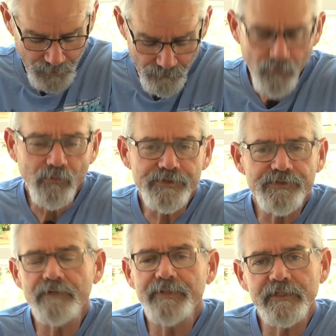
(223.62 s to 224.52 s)
Well, what's
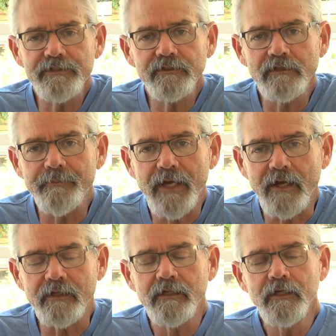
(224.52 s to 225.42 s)
the big deal
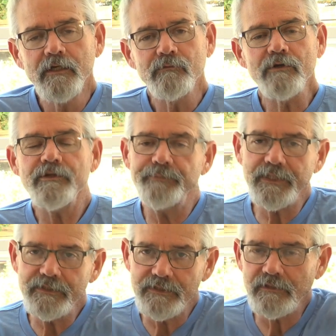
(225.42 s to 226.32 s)
about it? Well, the
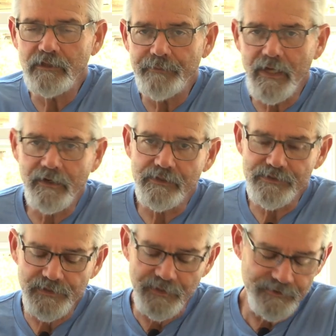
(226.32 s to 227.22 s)
big deal about it
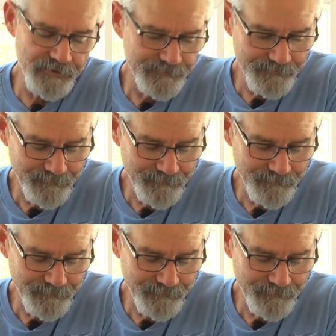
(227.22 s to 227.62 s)
is this.